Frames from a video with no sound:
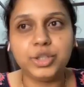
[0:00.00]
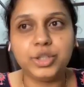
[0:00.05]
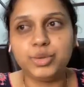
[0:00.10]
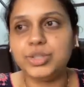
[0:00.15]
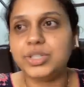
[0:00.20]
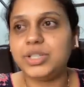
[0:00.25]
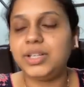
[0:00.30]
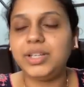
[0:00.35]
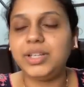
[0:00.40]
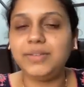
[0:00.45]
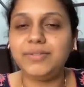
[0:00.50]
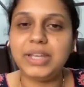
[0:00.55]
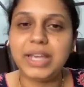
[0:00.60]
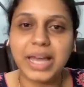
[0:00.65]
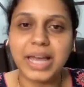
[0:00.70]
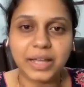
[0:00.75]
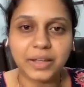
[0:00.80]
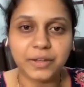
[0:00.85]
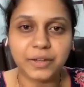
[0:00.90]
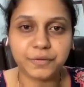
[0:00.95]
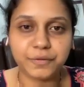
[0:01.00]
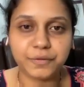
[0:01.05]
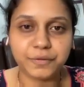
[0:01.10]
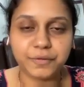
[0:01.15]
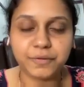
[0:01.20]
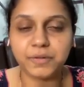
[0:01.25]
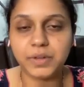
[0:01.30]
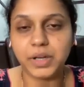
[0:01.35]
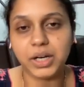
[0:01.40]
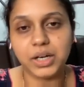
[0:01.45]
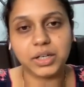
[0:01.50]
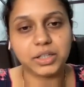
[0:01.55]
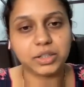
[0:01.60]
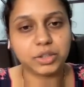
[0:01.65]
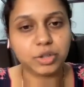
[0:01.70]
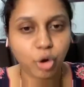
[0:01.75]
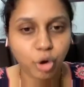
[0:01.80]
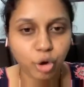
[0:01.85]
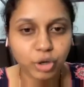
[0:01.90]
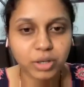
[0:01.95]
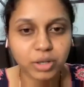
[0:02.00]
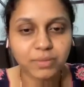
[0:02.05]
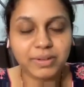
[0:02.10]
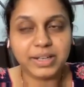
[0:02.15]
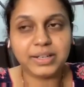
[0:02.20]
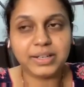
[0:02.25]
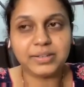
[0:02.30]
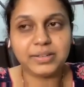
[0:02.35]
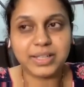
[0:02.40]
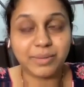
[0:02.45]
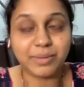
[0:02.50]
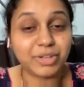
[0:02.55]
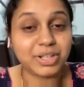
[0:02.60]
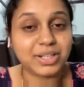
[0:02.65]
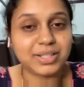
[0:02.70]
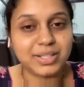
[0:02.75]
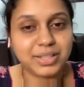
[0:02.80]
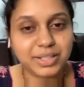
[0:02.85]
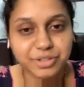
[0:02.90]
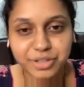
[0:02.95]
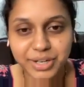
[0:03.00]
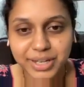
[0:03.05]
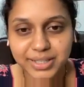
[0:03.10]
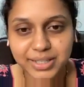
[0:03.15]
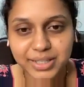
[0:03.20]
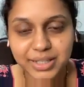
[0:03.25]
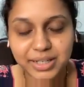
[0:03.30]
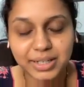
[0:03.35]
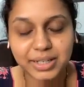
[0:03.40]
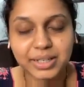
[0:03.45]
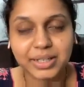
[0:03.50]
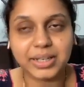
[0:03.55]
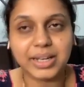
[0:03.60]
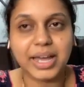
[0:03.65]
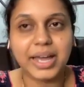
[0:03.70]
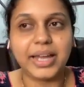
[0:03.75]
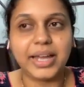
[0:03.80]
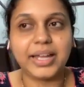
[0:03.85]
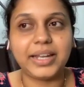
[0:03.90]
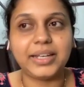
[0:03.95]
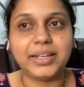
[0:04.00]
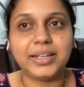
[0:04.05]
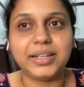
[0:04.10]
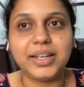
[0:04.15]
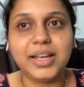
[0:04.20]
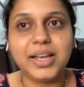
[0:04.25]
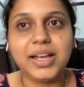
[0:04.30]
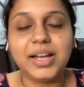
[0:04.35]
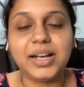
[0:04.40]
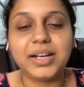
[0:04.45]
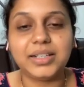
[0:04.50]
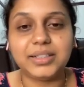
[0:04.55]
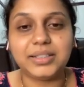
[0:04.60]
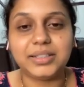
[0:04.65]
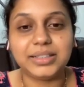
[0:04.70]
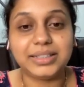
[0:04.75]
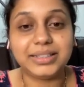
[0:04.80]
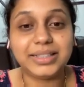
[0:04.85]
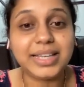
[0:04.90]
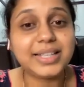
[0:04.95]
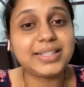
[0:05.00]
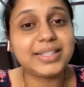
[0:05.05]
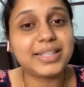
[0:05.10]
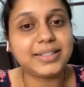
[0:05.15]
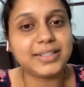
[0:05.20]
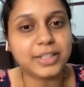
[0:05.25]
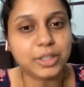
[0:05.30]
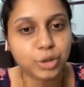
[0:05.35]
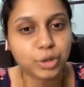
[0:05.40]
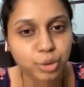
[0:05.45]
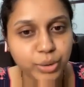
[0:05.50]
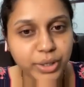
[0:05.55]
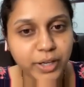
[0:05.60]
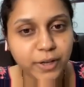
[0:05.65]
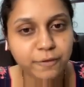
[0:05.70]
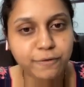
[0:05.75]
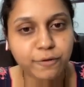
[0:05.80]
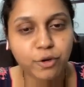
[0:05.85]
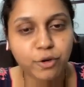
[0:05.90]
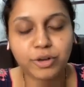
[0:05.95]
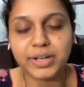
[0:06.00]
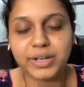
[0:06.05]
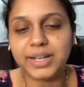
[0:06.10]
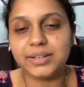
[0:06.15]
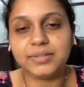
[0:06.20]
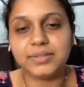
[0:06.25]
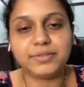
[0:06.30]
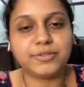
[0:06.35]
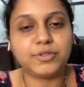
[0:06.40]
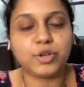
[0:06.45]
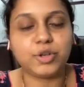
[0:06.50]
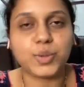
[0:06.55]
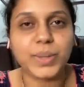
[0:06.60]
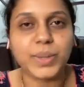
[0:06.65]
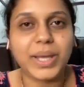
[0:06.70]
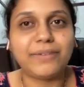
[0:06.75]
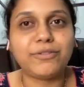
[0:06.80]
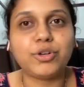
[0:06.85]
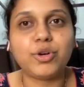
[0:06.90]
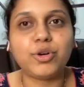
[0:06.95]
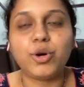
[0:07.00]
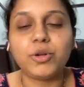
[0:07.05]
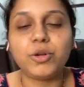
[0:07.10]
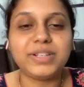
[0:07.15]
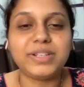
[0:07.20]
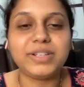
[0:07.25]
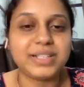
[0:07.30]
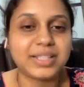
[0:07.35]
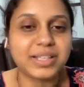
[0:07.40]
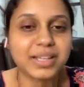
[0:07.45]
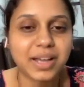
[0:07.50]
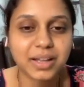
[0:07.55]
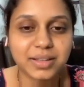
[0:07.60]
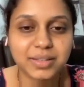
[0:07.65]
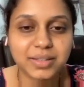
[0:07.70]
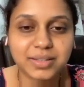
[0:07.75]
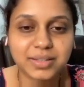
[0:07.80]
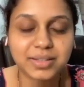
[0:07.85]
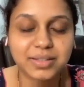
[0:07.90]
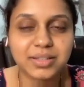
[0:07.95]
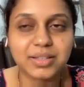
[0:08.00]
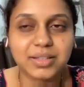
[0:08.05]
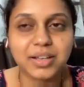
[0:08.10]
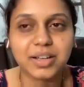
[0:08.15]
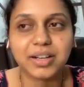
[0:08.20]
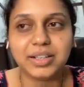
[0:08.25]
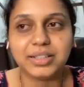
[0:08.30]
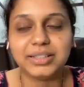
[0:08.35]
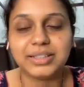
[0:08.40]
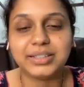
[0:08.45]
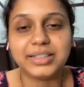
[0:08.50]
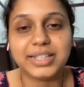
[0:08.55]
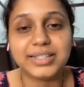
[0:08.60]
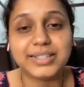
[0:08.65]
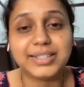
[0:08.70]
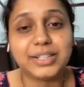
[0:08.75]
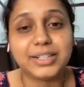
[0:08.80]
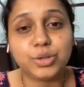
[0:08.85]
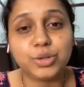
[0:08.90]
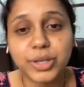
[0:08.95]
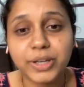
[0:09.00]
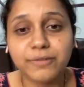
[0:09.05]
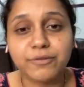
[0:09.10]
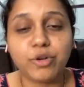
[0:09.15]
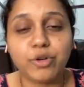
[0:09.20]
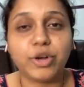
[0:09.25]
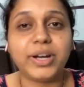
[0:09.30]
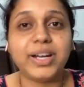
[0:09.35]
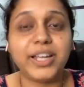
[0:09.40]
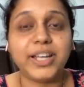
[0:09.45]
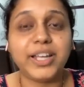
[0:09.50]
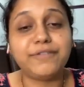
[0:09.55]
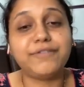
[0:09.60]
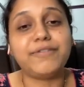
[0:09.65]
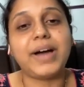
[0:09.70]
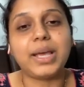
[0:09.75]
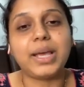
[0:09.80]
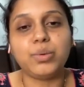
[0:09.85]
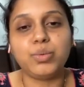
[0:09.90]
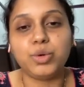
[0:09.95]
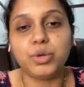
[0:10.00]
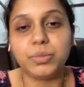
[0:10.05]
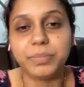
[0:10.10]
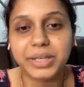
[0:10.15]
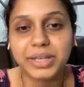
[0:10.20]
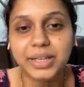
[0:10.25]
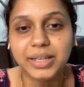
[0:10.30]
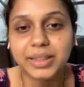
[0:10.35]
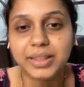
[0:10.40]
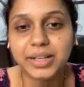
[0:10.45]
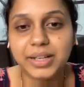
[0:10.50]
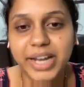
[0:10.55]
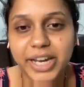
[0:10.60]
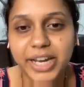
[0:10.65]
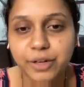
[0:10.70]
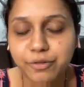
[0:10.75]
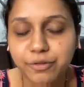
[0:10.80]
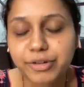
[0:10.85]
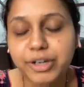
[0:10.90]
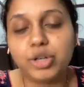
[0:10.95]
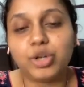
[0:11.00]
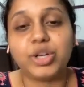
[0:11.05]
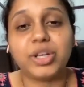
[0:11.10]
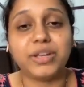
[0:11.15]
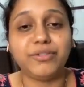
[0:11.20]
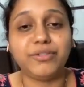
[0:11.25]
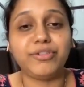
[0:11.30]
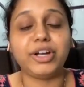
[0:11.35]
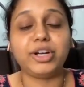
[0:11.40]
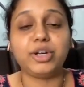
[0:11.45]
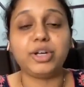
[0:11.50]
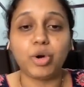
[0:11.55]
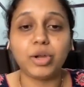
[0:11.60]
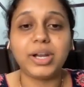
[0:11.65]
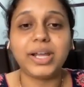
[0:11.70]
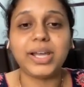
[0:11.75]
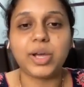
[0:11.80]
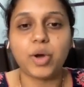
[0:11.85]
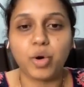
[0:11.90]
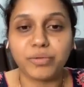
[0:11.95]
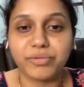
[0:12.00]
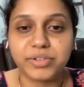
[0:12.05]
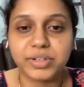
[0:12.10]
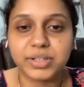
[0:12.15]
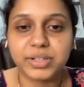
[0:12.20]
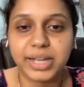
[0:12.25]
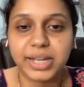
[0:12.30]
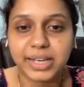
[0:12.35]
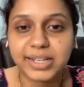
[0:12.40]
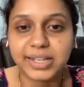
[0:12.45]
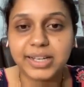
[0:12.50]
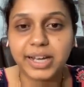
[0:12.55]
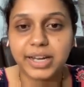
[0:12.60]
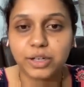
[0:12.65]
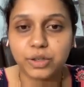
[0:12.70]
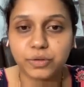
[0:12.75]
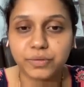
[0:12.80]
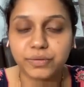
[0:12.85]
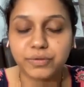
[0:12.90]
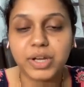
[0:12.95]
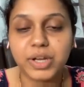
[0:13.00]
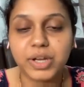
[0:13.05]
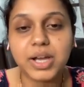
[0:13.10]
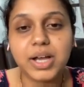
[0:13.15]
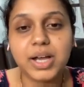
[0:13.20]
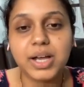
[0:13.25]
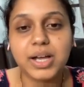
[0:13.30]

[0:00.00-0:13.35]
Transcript: usually we have a call when someone is interested and the things that they're looking for. And of course, we have a call, we discuss the things they're looking for and if I would be the right fit or if at all I offer any kind